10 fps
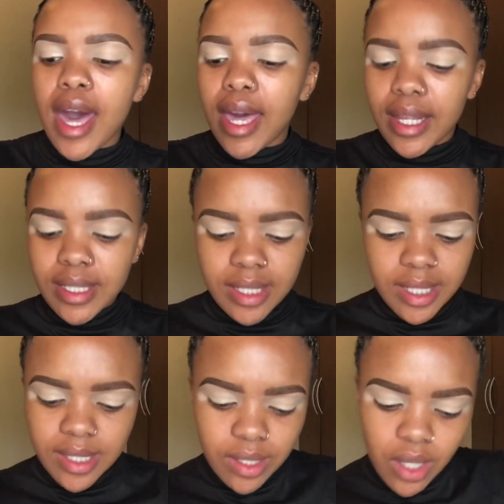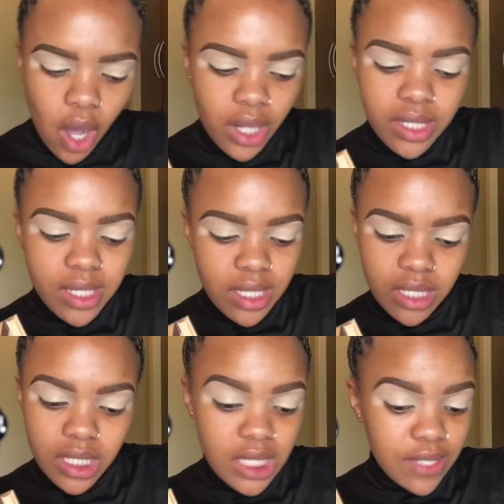And
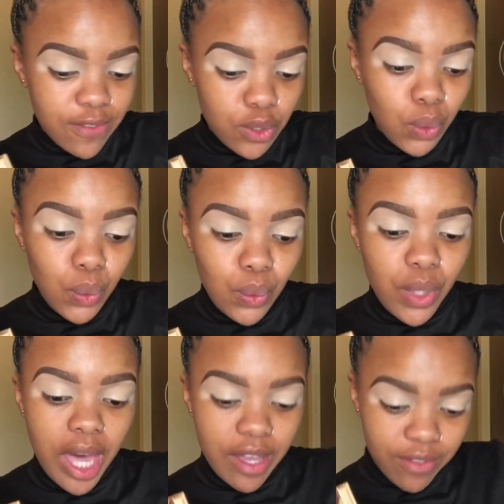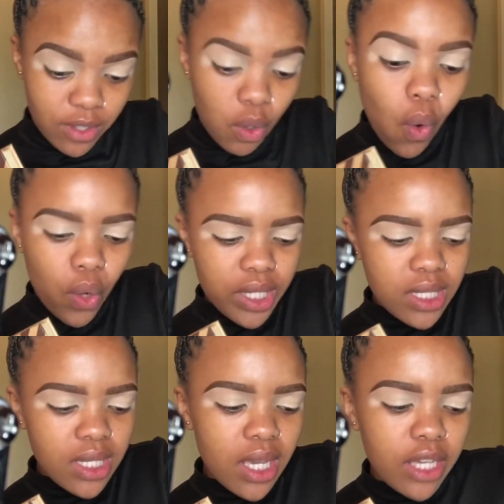honestly, if you have the coins,
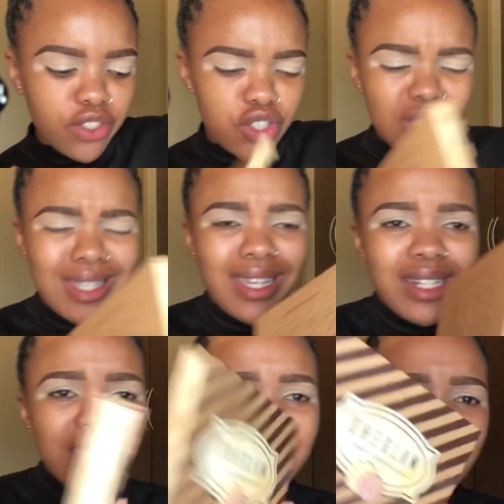just get it.